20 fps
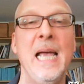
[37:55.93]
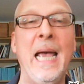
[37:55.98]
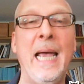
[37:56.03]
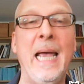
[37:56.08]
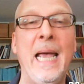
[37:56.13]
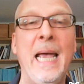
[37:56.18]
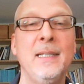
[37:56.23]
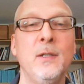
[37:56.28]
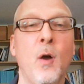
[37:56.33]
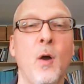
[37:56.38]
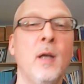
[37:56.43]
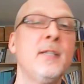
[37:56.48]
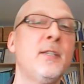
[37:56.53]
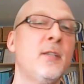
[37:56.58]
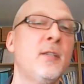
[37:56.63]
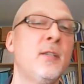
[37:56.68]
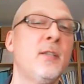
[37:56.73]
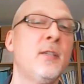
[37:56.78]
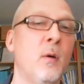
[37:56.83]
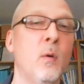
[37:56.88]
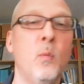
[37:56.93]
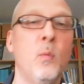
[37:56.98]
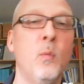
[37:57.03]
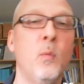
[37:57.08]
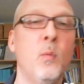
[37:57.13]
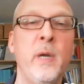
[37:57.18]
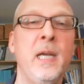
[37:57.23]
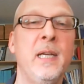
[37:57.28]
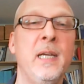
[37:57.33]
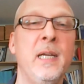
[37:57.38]
And also
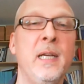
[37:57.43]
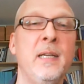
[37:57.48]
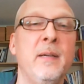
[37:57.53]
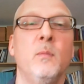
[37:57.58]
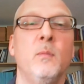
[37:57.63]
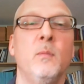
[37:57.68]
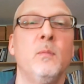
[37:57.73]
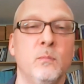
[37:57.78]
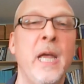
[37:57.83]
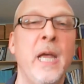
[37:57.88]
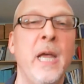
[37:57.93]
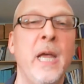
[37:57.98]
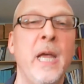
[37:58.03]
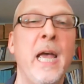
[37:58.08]
we,